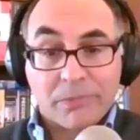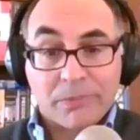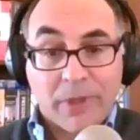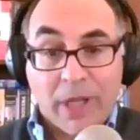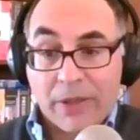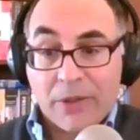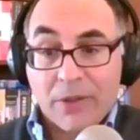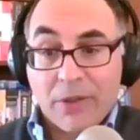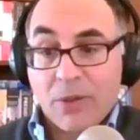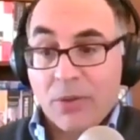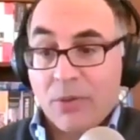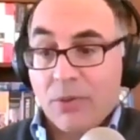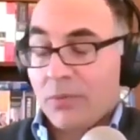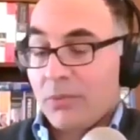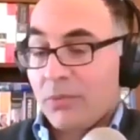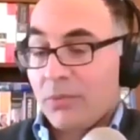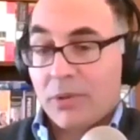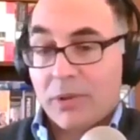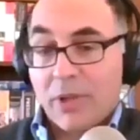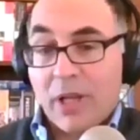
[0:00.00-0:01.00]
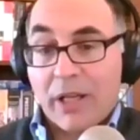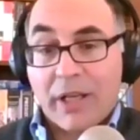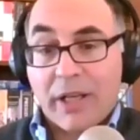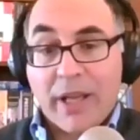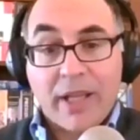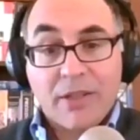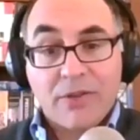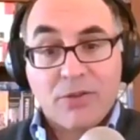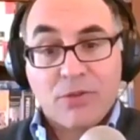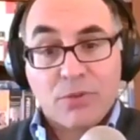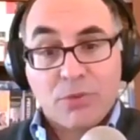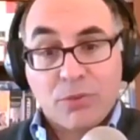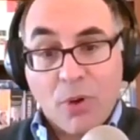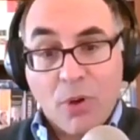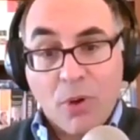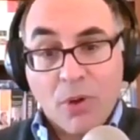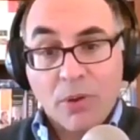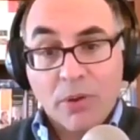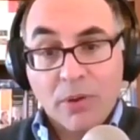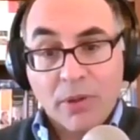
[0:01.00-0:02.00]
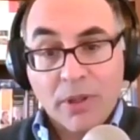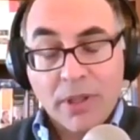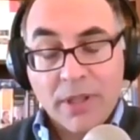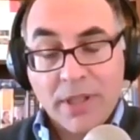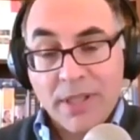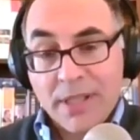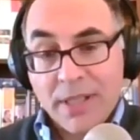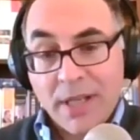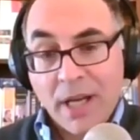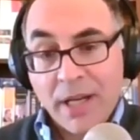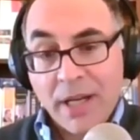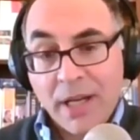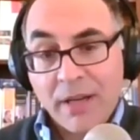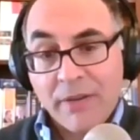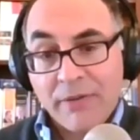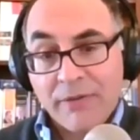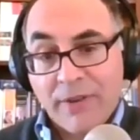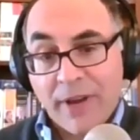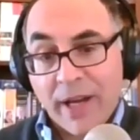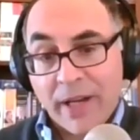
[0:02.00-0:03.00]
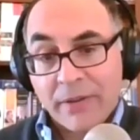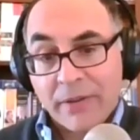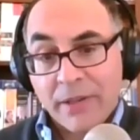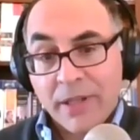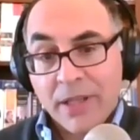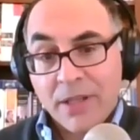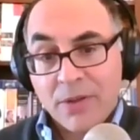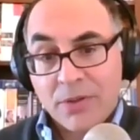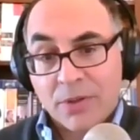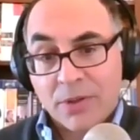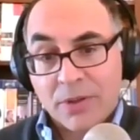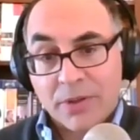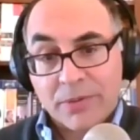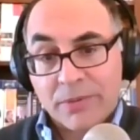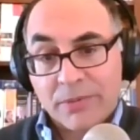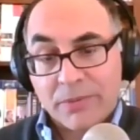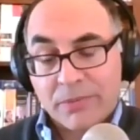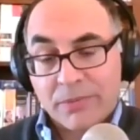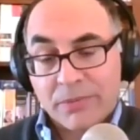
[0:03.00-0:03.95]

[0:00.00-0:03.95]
I don't know, a lot of heads to roll in the CIA, firings, or